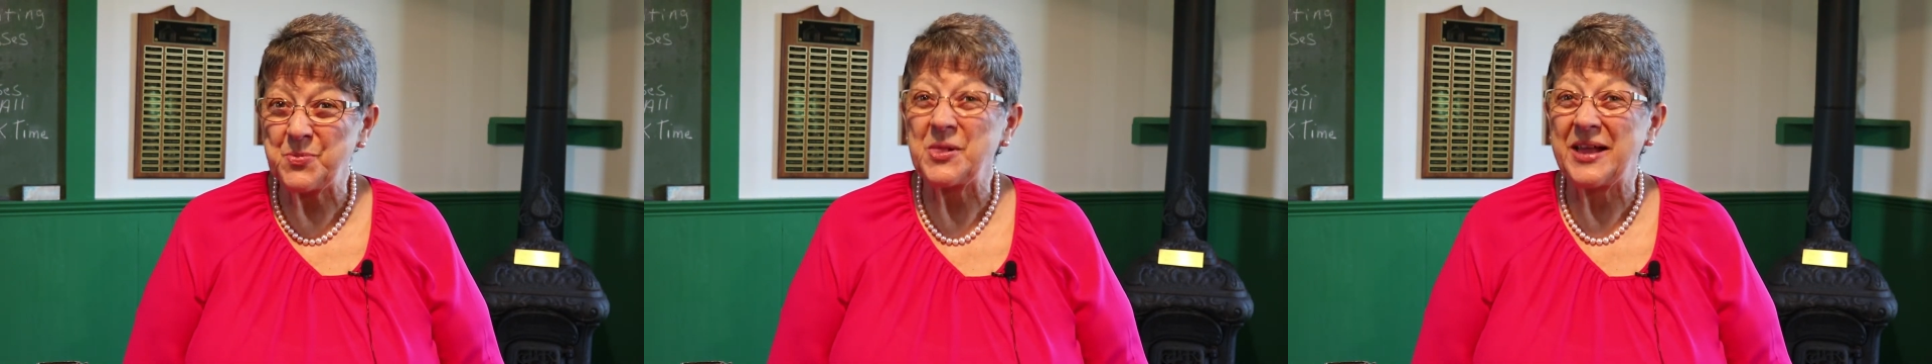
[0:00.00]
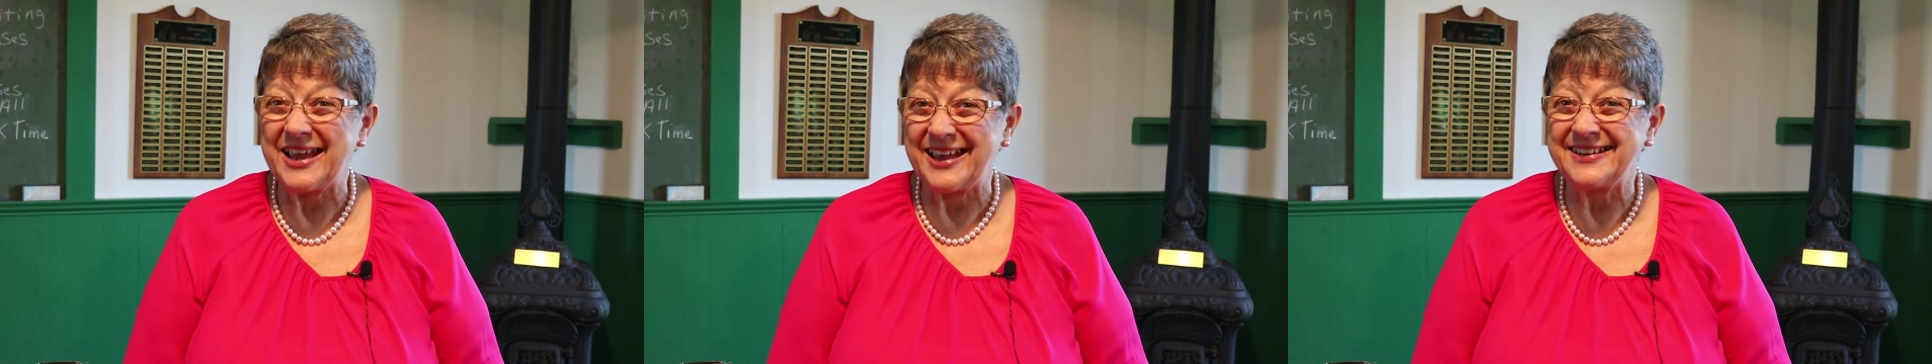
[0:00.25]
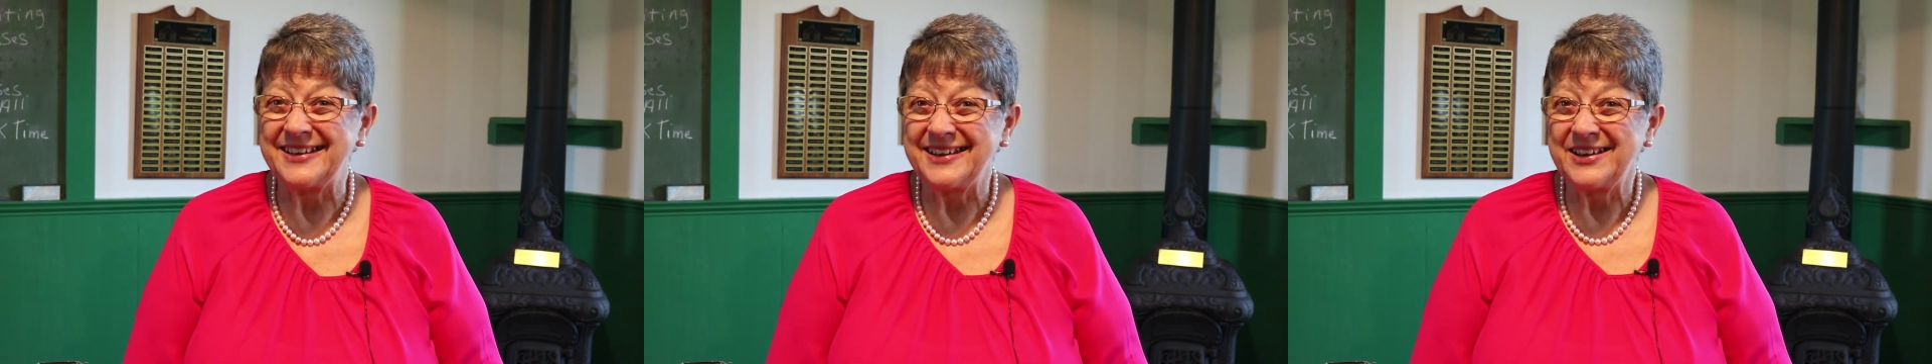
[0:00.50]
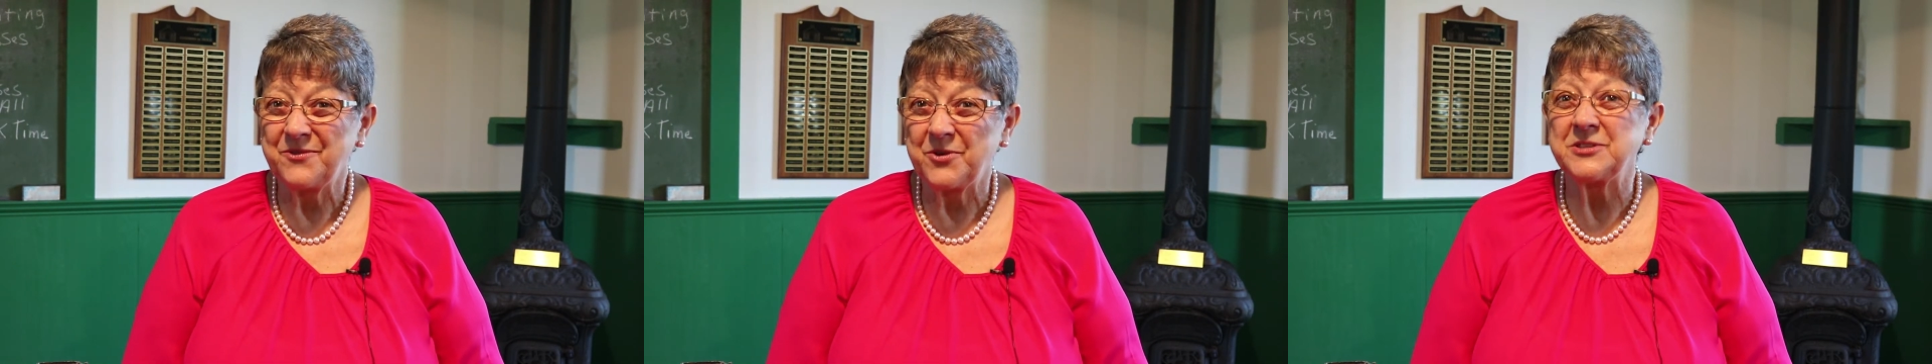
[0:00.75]
plan
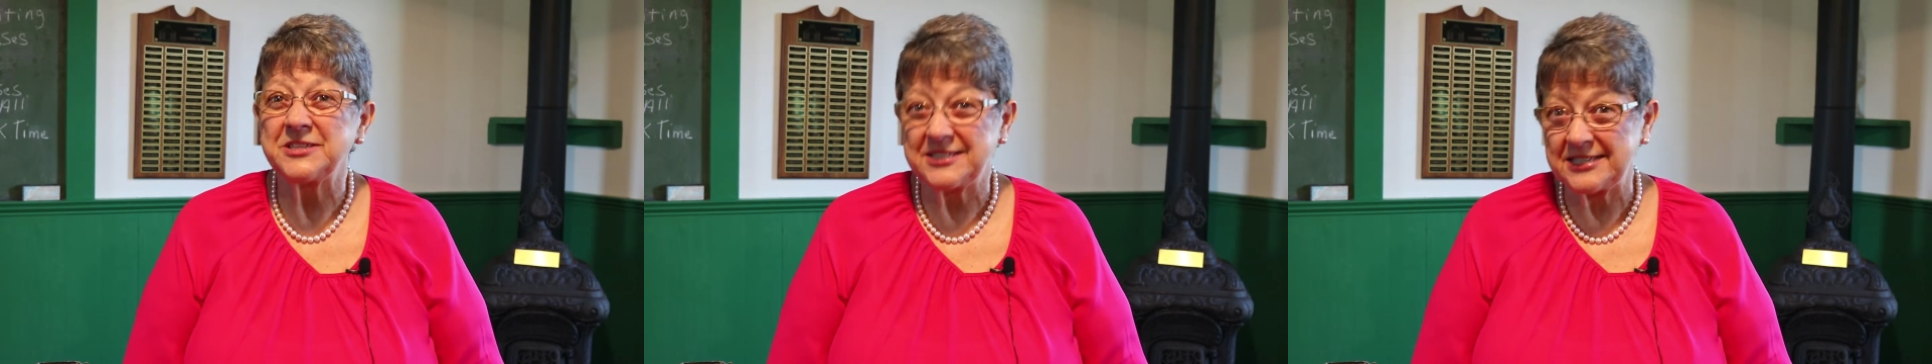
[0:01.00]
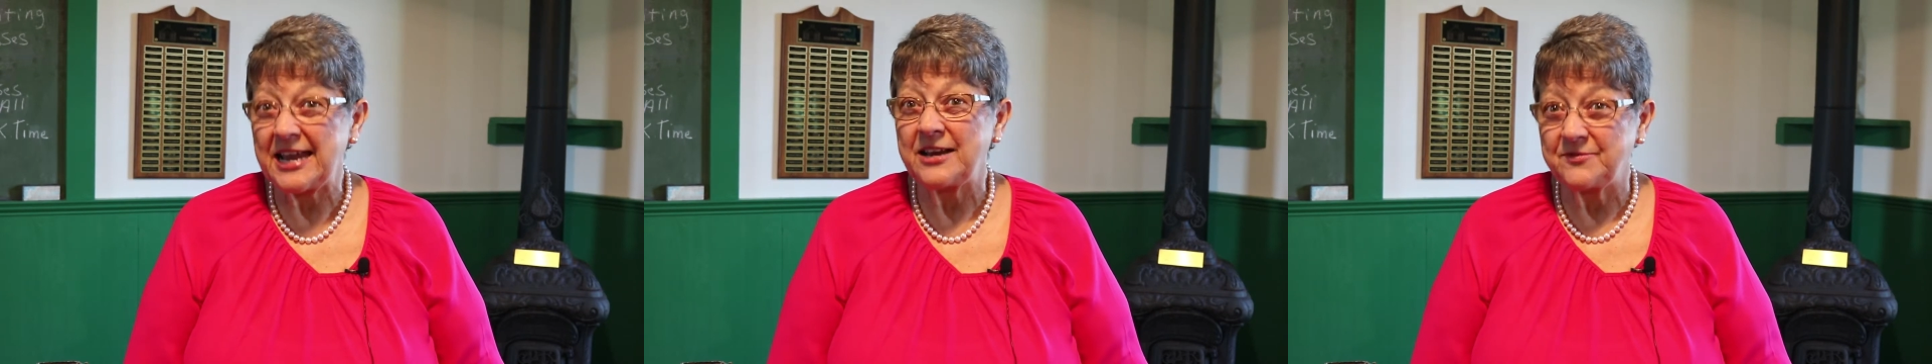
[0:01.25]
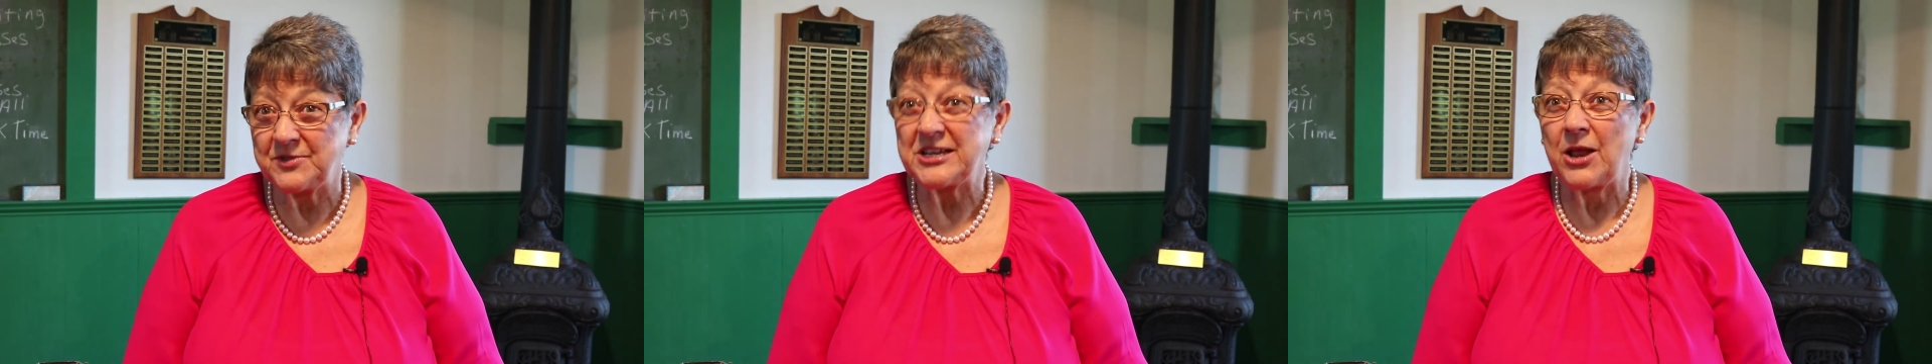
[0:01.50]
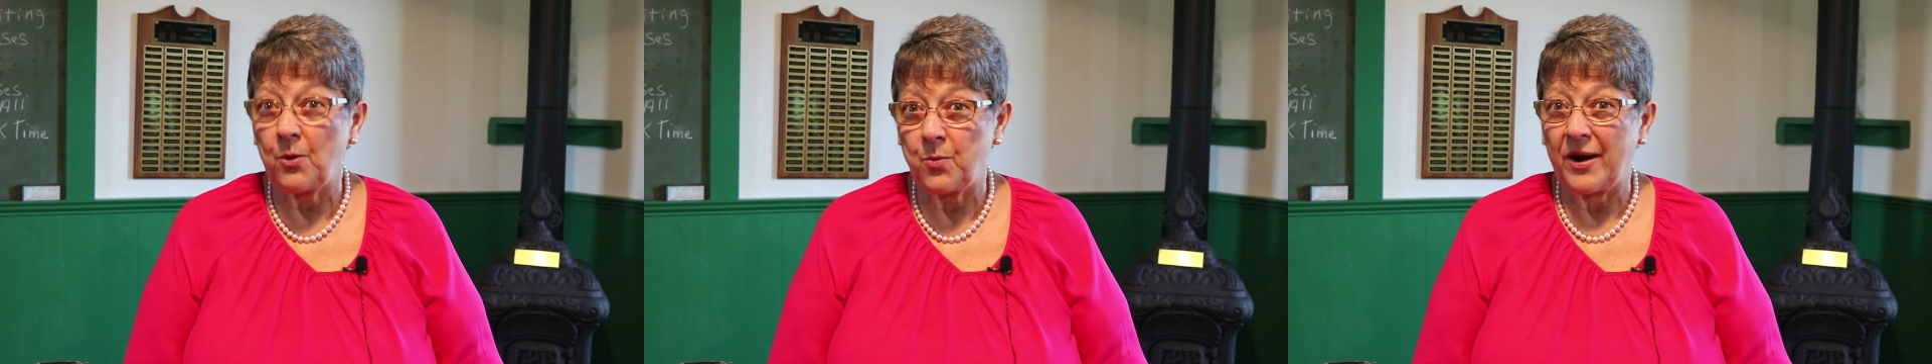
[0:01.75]
for the state of
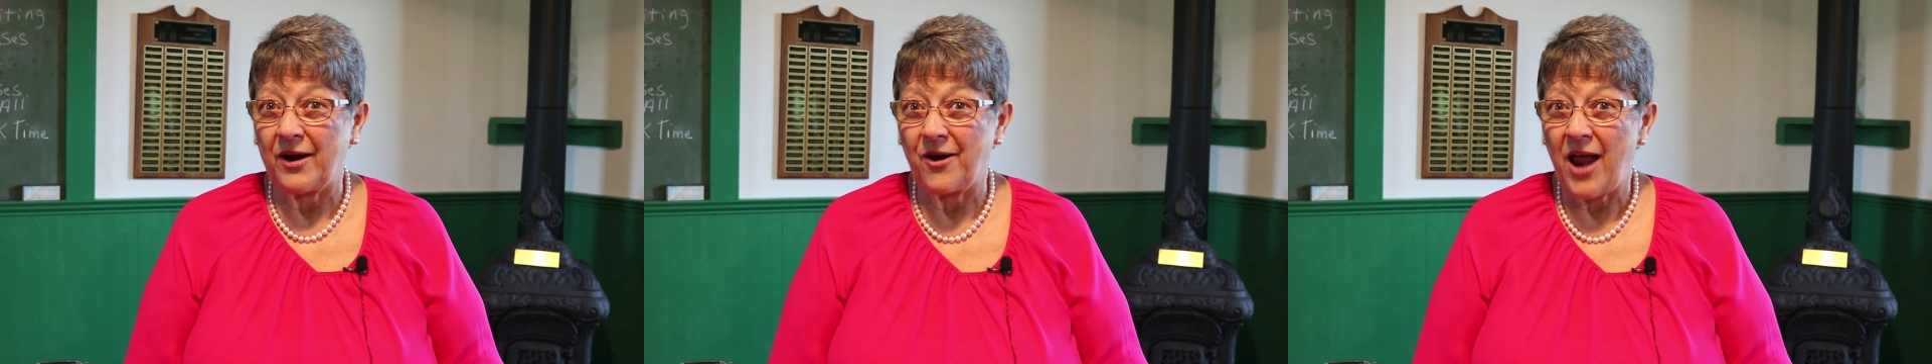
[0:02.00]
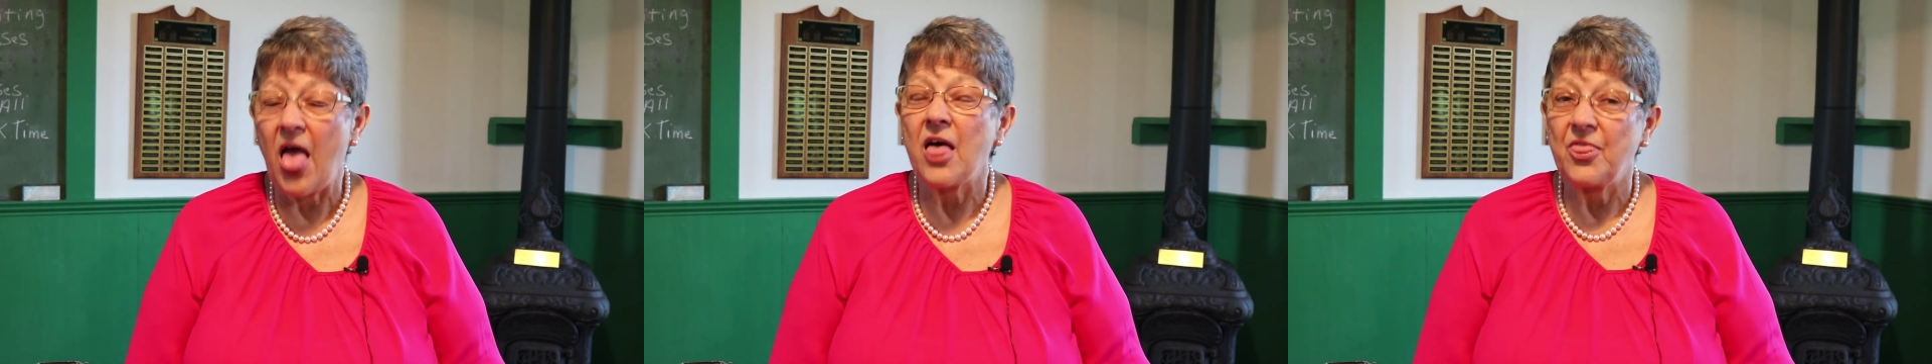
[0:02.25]
Delaware.